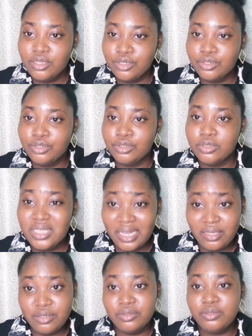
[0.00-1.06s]
So
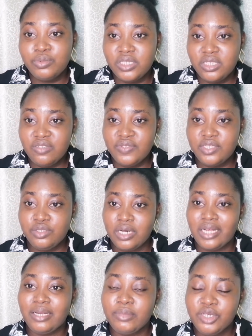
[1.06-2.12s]
stay tuned with this
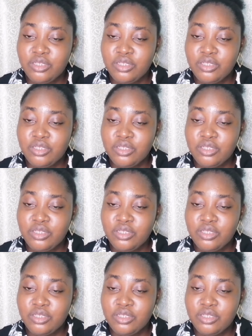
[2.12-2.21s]
video and I'm